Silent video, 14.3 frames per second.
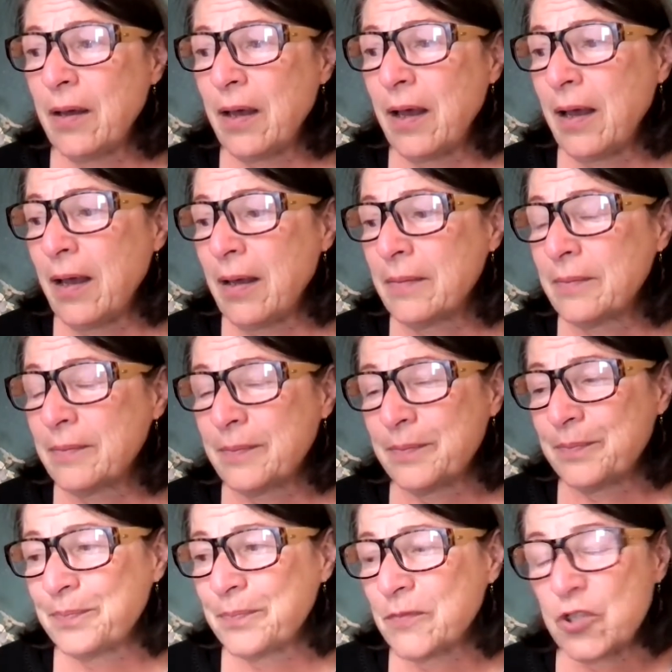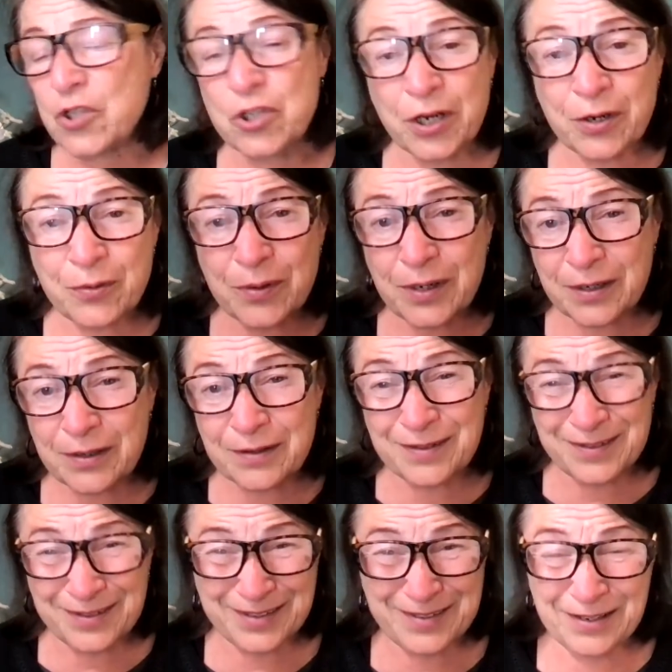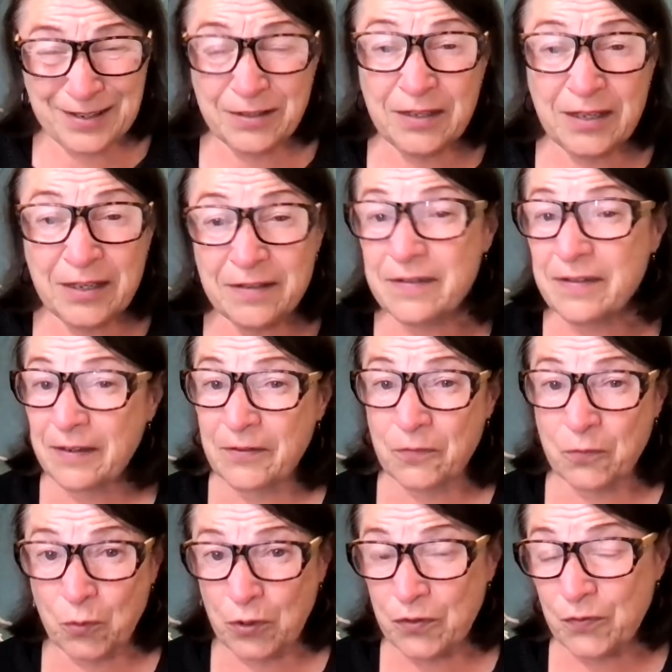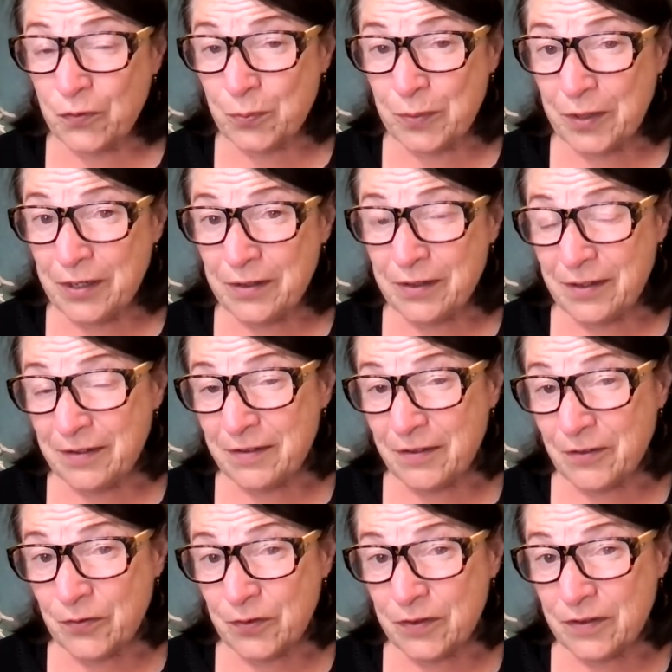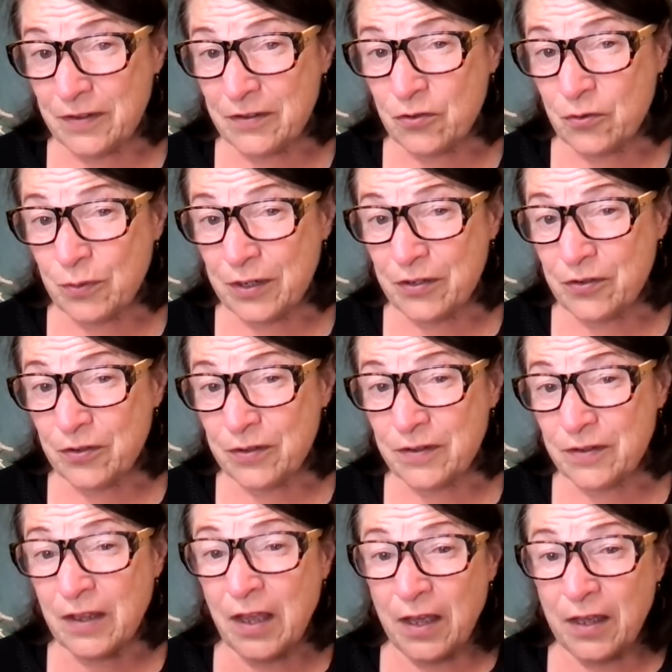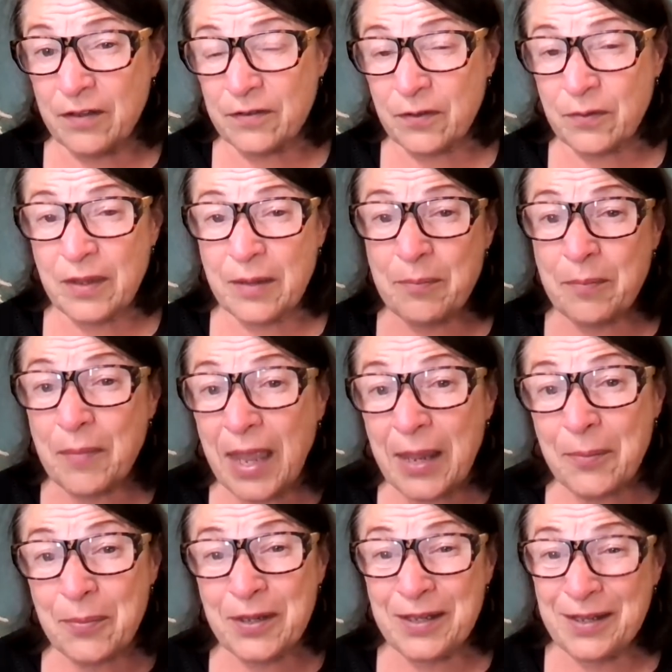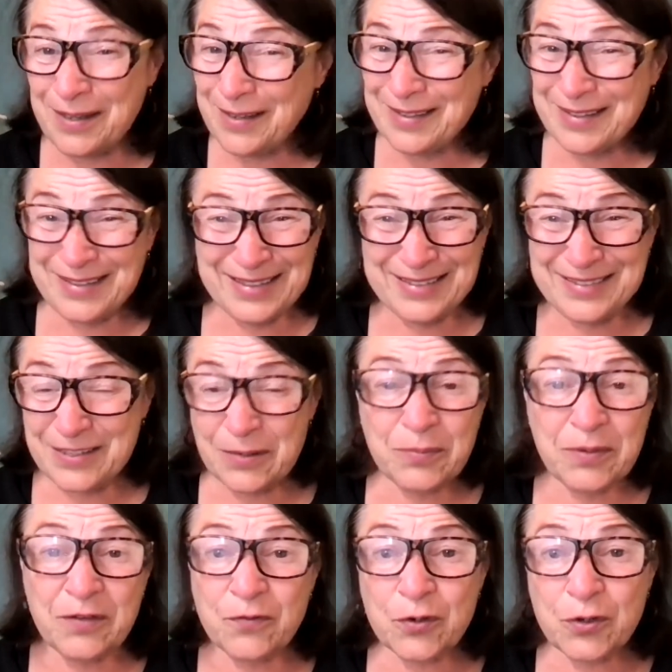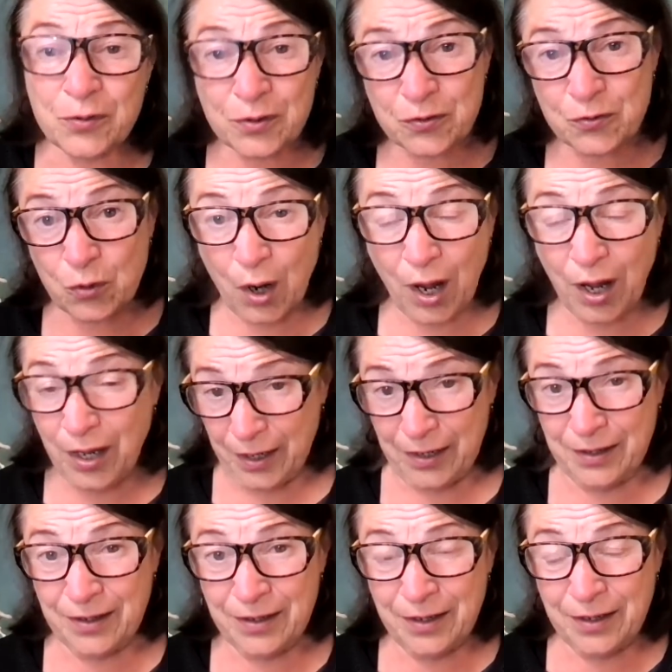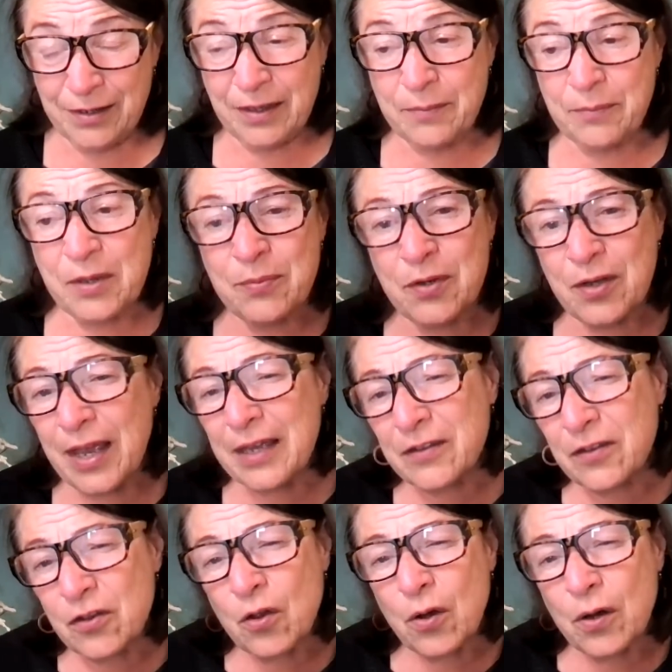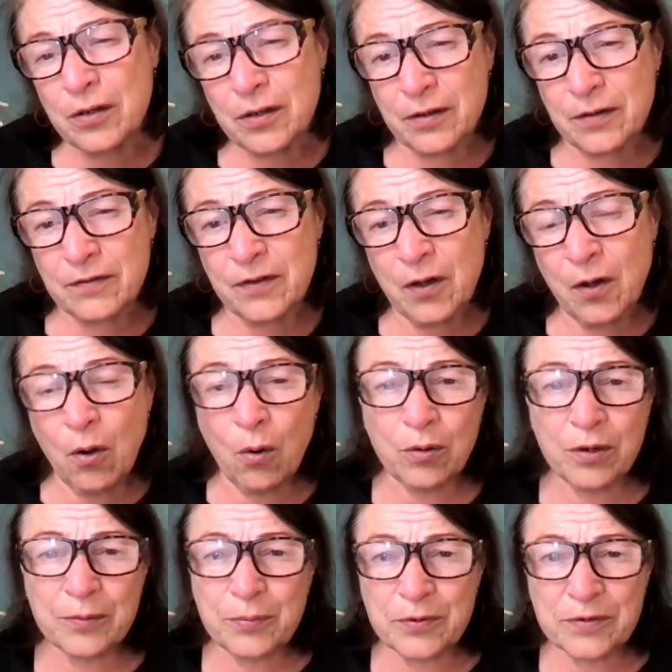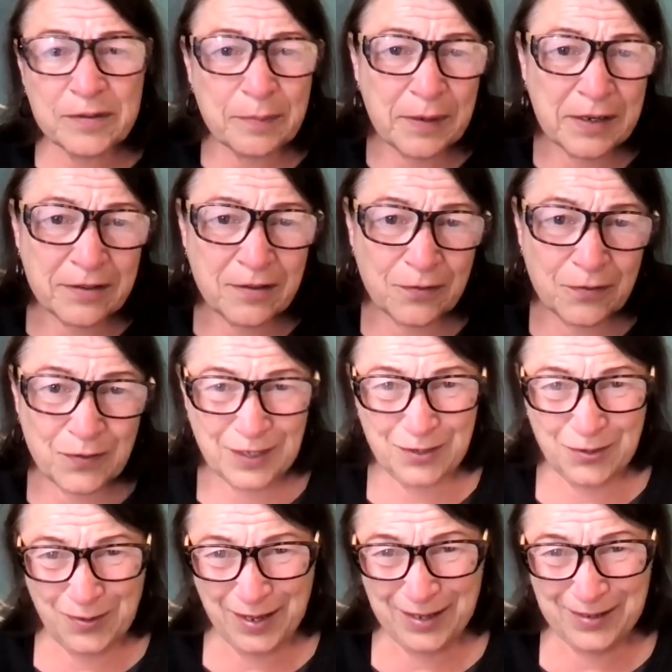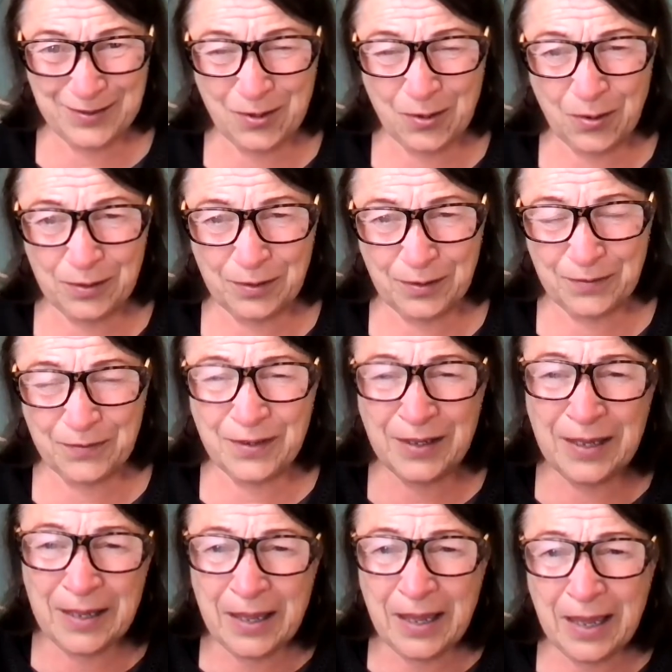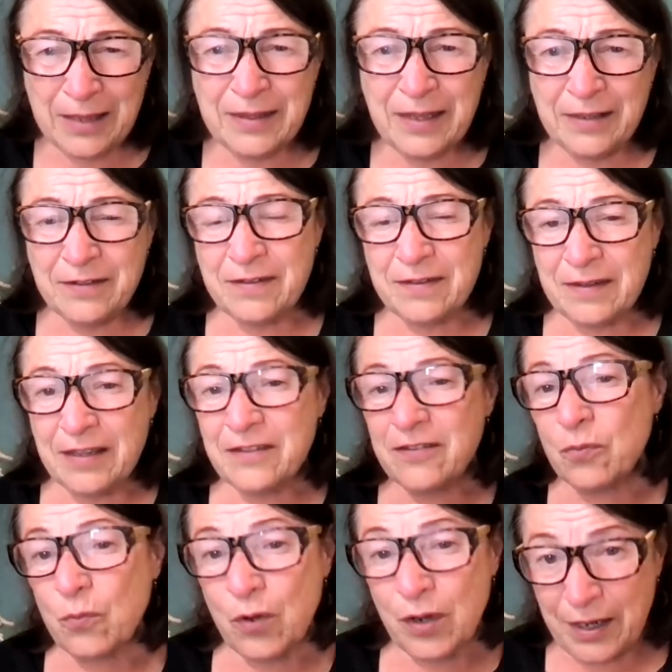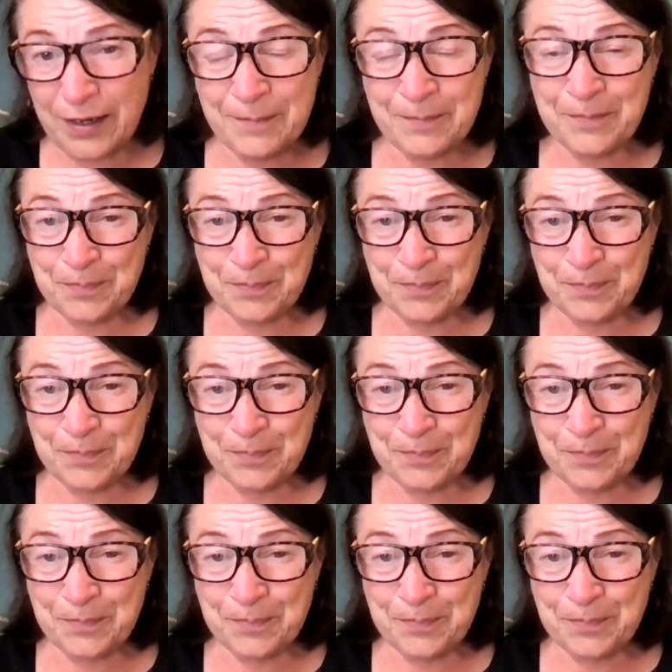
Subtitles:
um, sharing the techniques that have worked for me in these different situations, so that maybe it's something for you to try that maybe you hadn't thought of, or a perspective that you hadn't thought of. And that's why